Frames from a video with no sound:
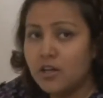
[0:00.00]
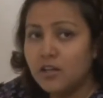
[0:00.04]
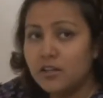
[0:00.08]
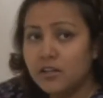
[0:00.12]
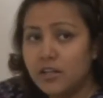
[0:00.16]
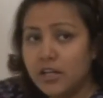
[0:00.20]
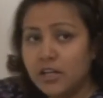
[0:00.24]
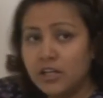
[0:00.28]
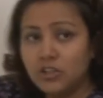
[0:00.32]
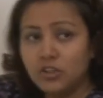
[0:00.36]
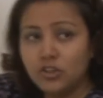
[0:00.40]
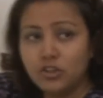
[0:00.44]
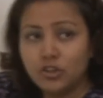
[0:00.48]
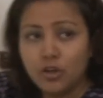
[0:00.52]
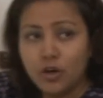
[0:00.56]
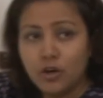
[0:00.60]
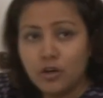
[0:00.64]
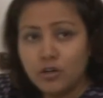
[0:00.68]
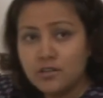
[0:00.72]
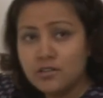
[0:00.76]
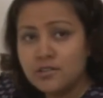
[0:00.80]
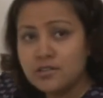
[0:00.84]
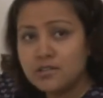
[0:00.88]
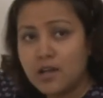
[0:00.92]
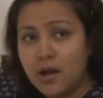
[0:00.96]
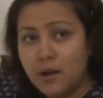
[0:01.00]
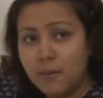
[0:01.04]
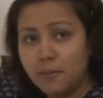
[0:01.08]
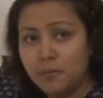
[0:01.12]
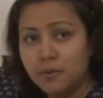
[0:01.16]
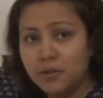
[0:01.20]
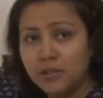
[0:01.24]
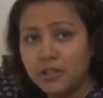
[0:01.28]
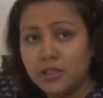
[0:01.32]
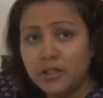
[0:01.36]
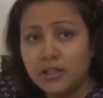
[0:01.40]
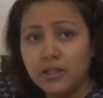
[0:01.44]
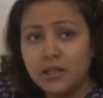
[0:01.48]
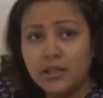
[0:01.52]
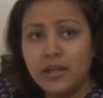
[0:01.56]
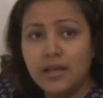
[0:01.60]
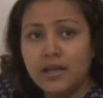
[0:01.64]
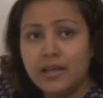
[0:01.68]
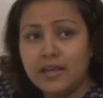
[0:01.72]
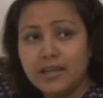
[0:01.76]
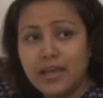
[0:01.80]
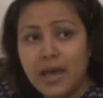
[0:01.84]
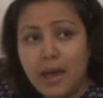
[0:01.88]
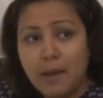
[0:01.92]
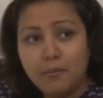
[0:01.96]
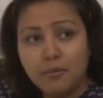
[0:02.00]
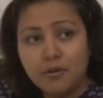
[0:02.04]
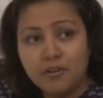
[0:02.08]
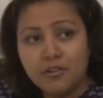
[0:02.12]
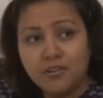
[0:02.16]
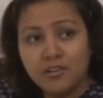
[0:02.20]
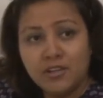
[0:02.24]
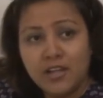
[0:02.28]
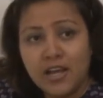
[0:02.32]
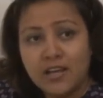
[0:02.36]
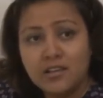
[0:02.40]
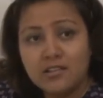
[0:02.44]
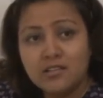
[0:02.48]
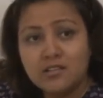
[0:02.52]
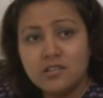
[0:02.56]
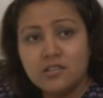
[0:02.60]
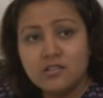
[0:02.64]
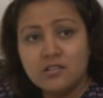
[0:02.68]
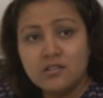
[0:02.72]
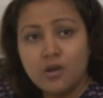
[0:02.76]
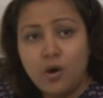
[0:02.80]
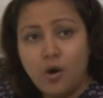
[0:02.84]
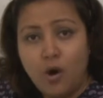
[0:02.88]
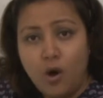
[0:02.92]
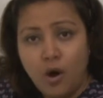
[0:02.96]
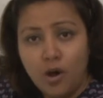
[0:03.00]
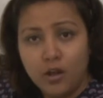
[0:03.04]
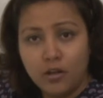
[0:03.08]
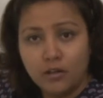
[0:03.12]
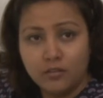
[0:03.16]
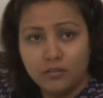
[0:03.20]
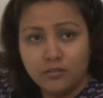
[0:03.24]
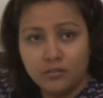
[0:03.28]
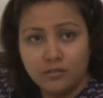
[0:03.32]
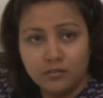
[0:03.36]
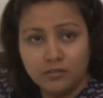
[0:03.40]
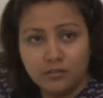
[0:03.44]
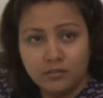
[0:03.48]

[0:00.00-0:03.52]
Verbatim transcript: the insurance company capitalizes on.